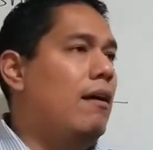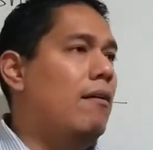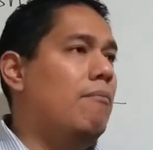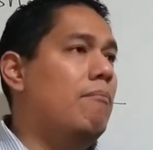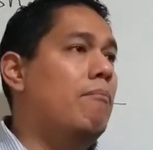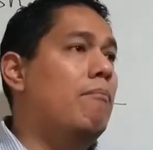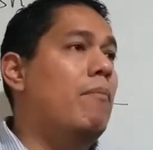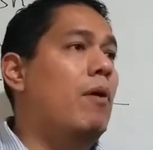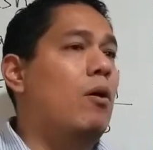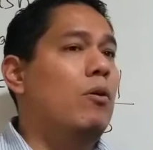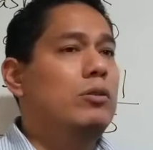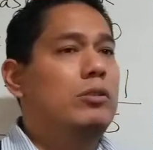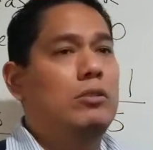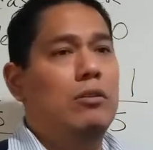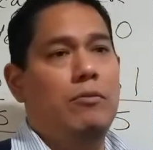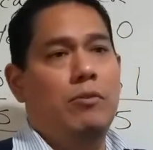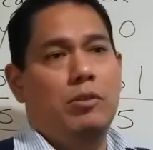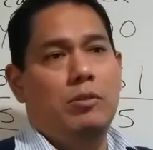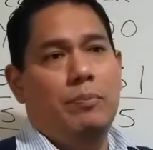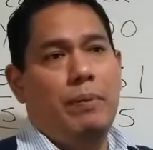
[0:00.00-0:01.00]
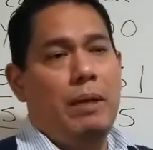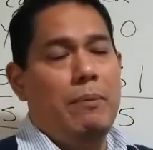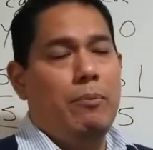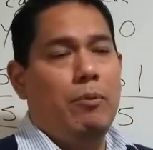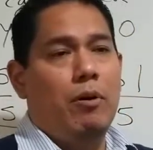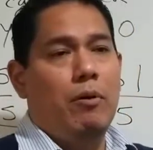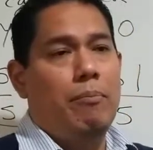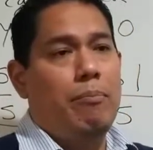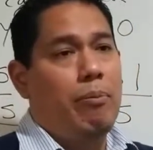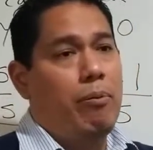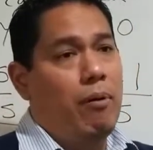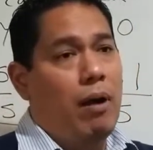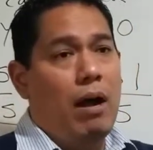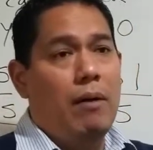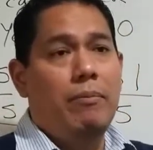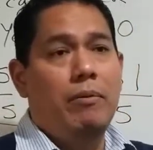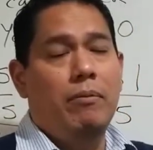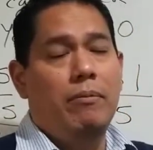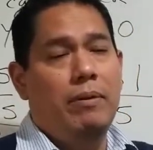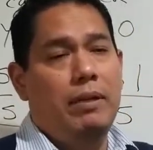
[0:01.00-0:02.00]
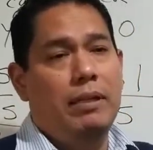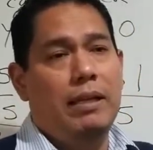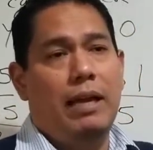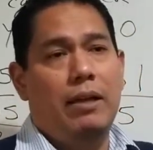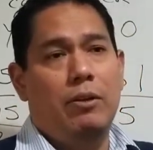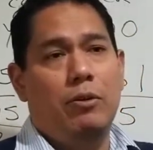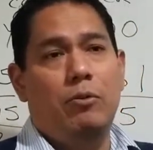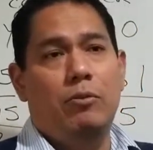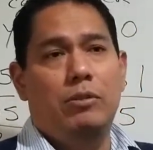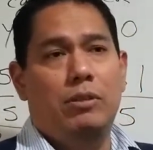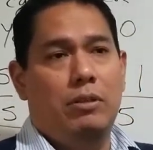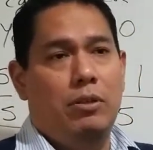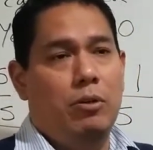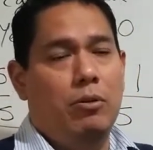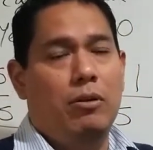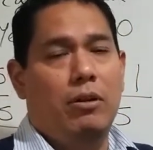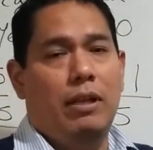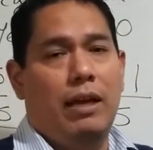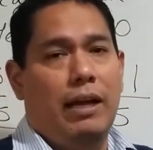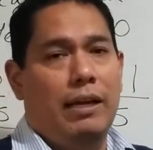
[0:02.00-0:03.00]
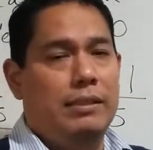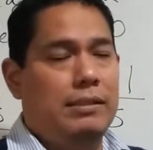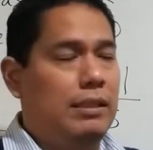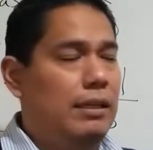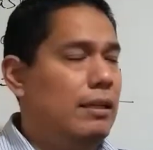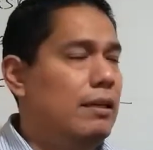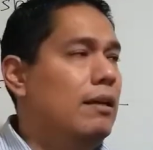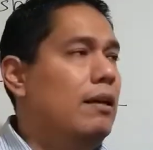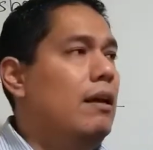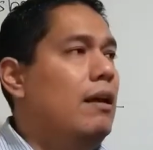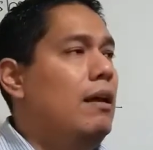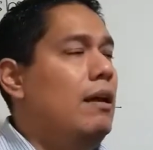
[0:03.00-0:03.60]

most of those people are probably not using, utilizing